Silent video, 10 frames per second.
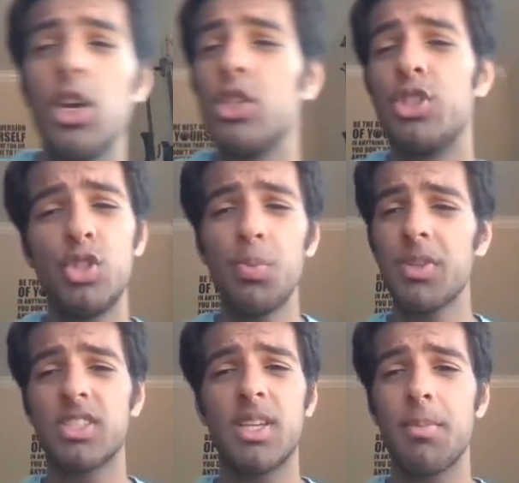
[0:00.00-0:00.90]
Super
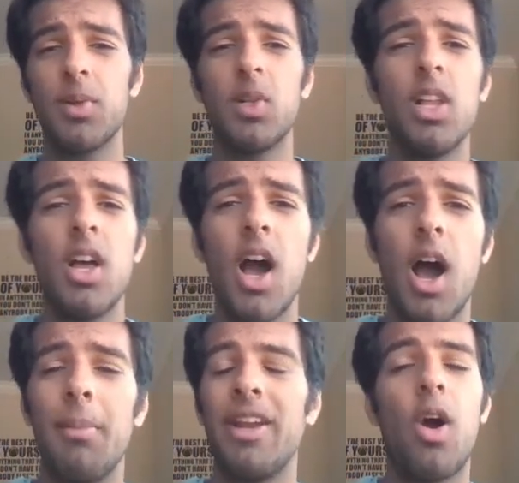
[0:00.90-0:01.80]
simple,
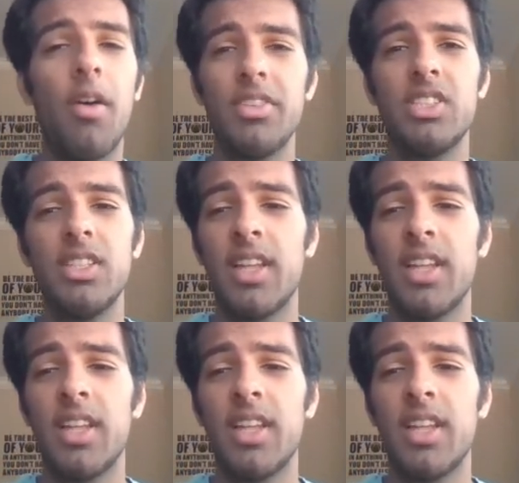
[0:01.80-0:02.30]
um, and obviously